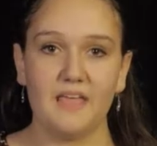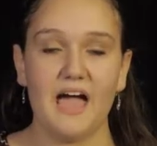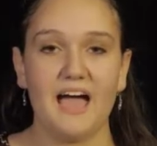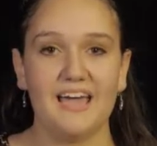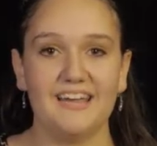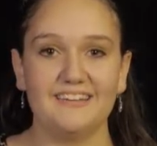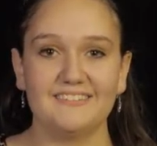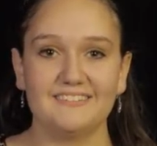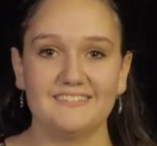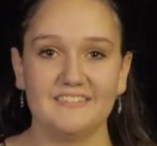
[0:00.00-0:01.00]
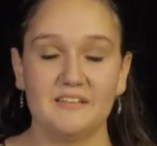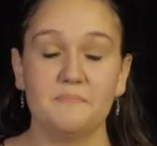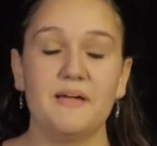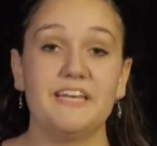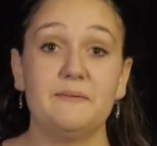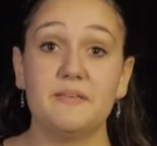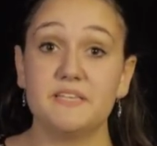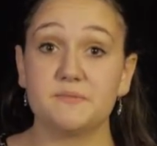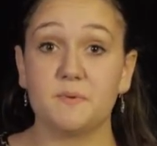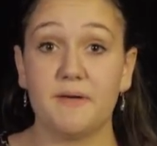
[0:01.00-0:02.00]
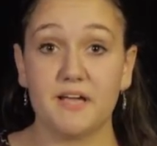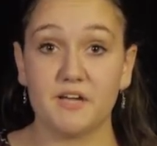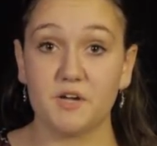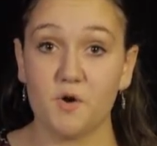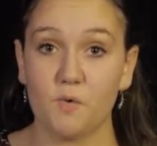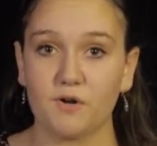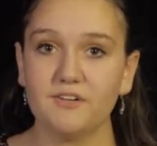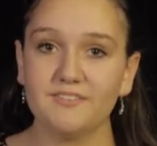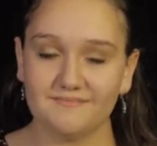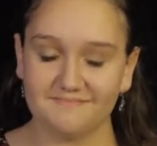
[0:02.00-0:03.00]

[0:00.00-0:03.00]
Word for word: Hi, my name is Rebecca Korn.